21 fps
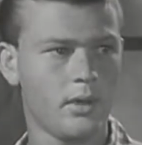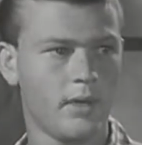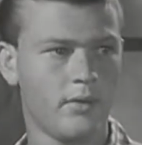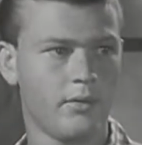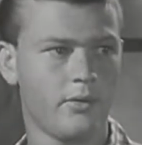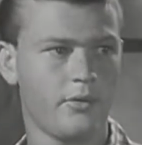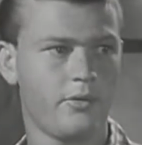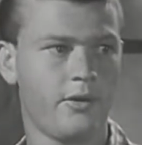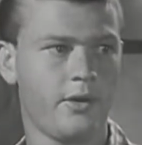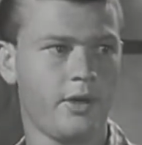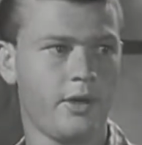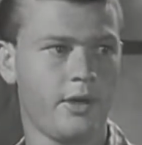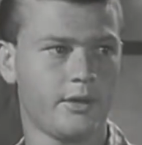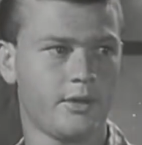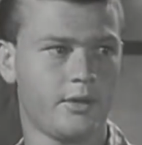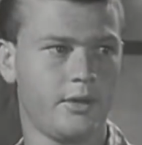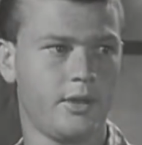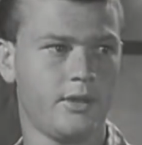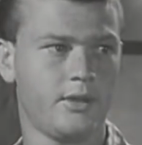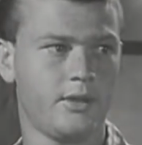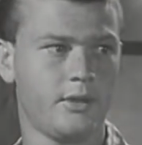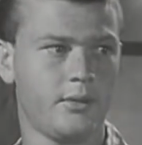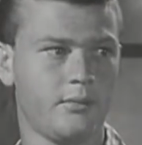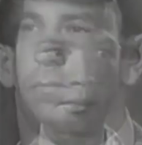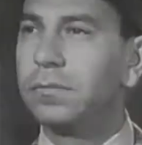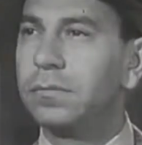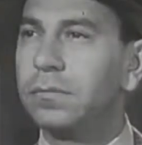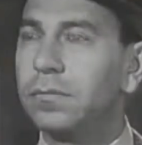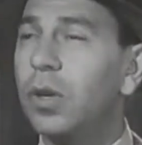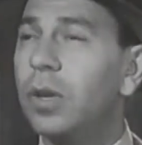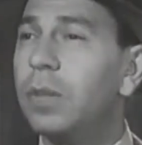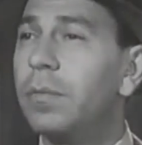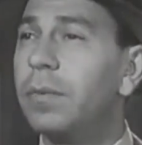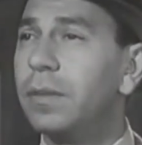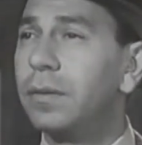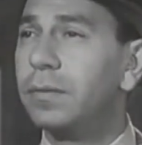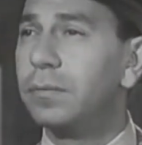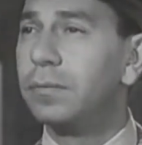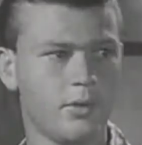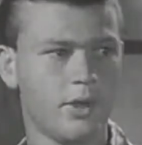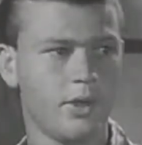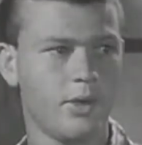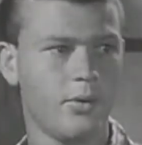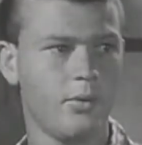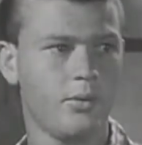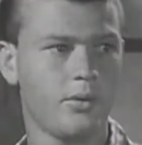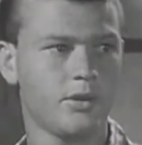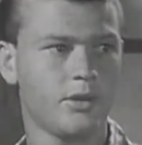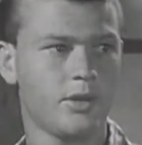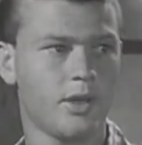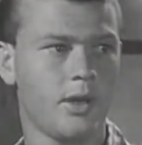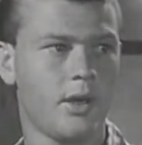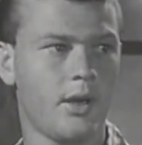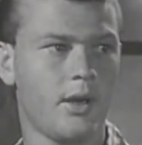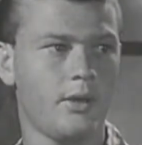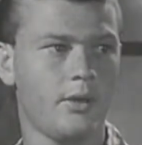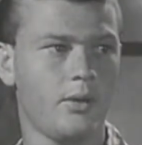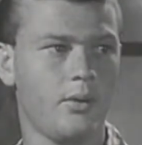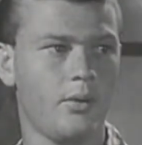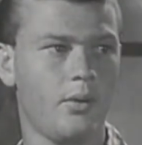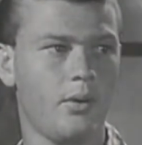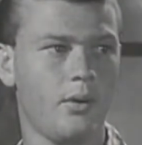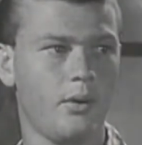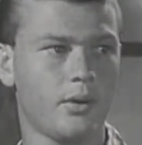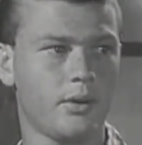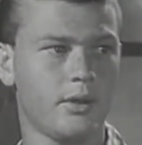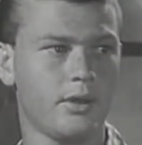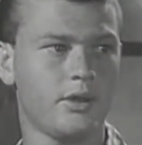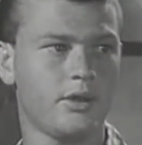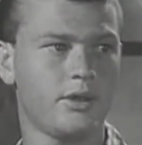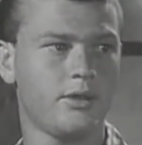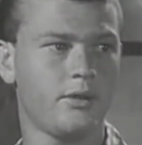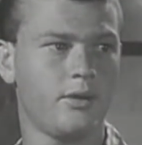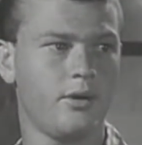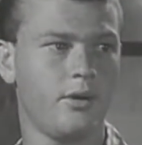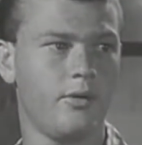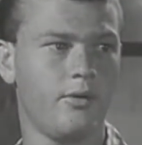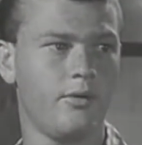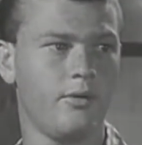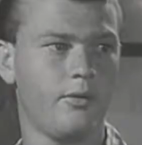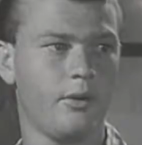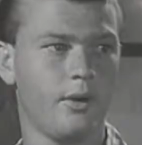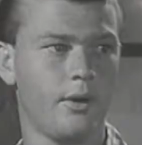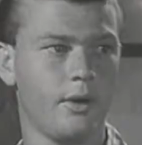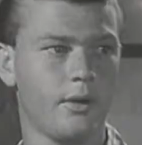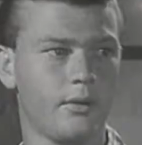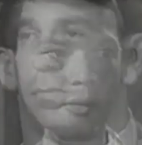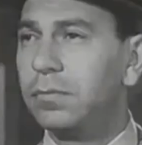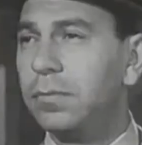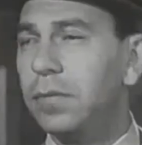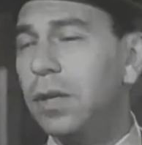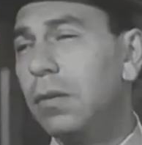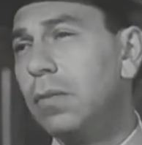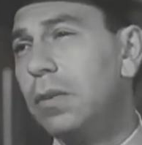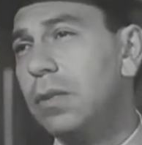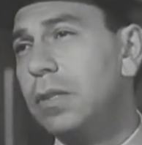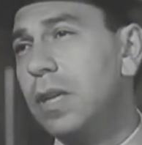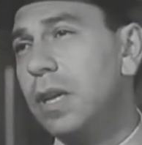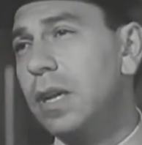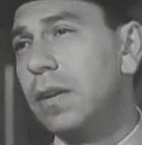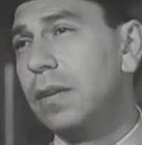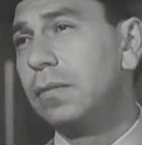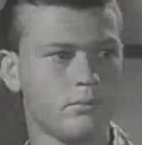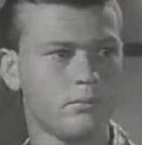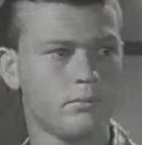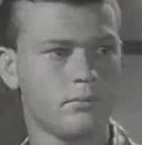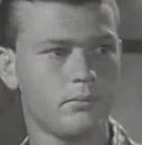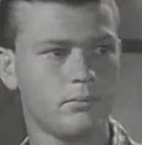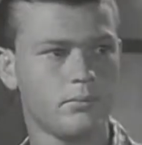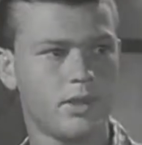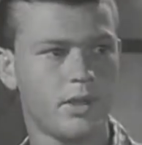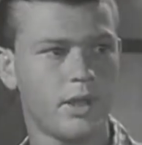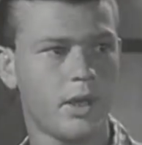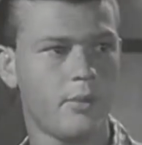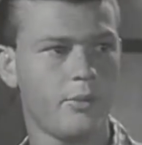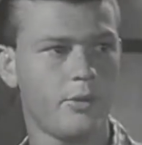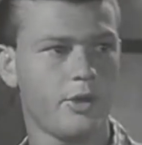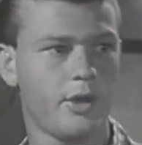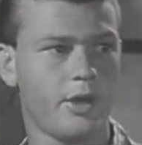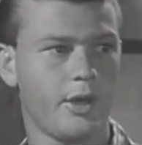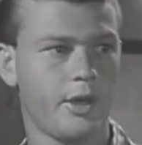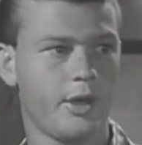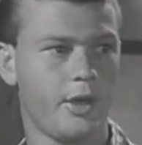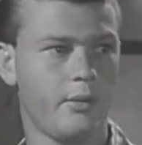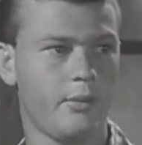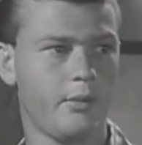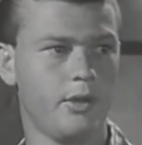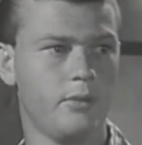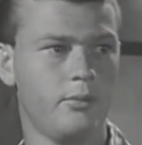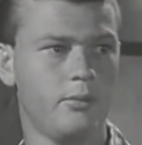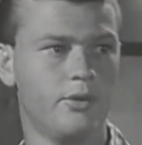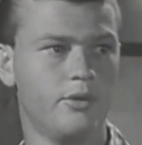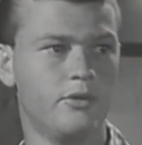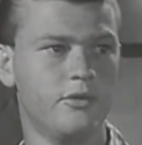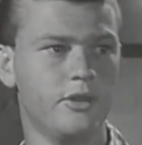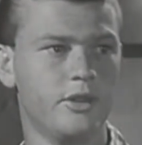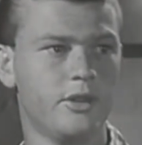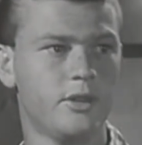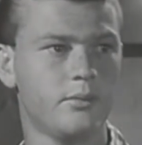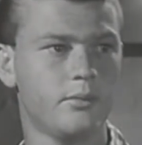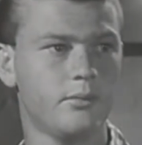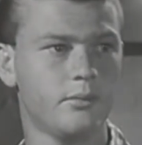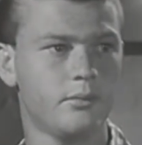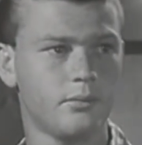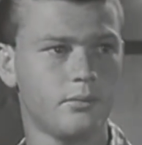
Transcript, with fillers: Never fails, does it? What do you mean? The oldest line in the world, and they still go for it. Yeah, what's that? Tell them you're going to get them in the movies.